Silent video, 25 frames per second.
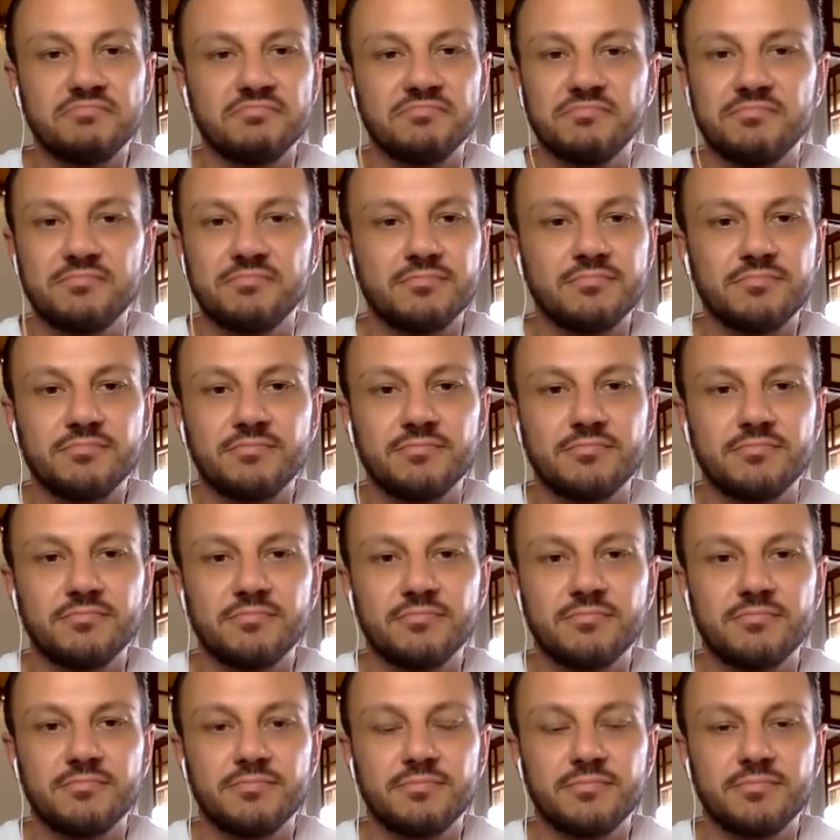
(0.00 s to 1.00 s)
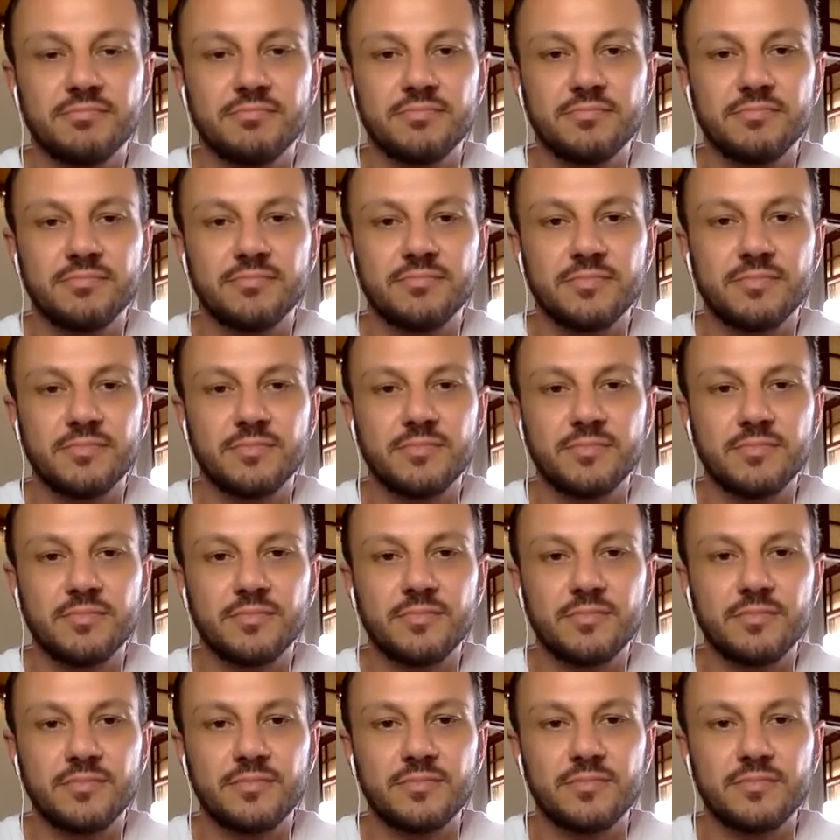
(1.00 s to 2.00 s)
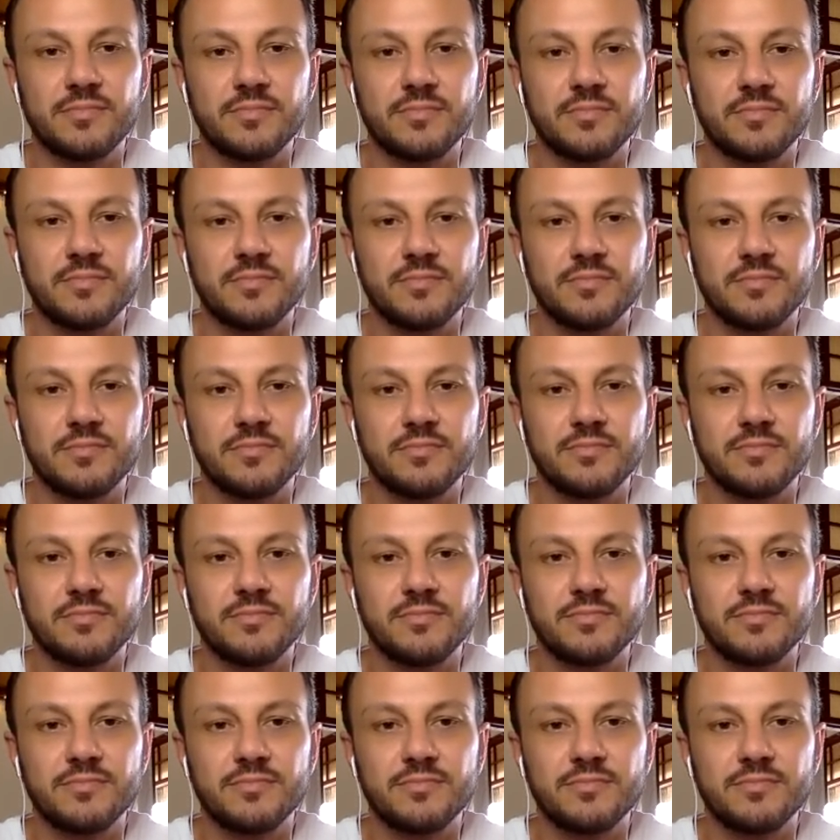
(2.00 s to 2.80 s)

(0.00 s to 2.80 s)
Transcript: The person shown says nothing.